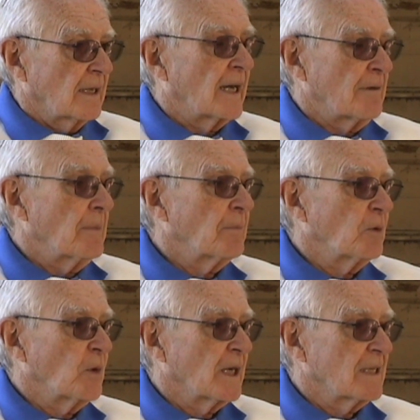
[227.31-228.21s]
And I
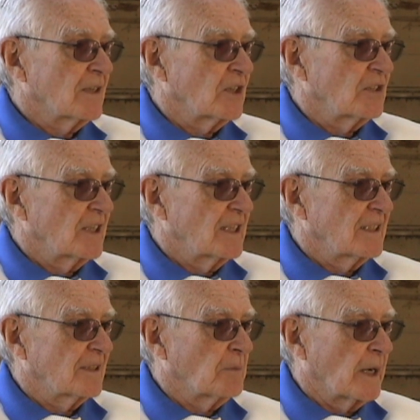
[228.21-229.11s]
remember when I turned it
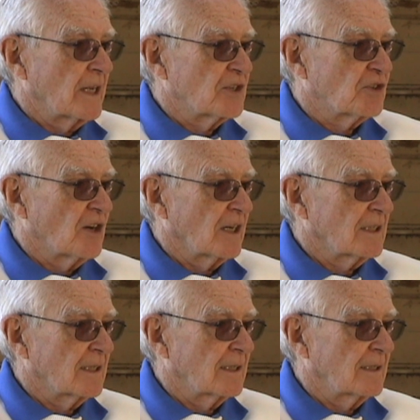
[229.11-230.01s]
into my
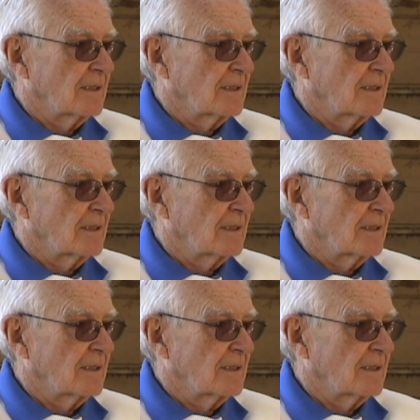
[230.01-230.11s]
instructor,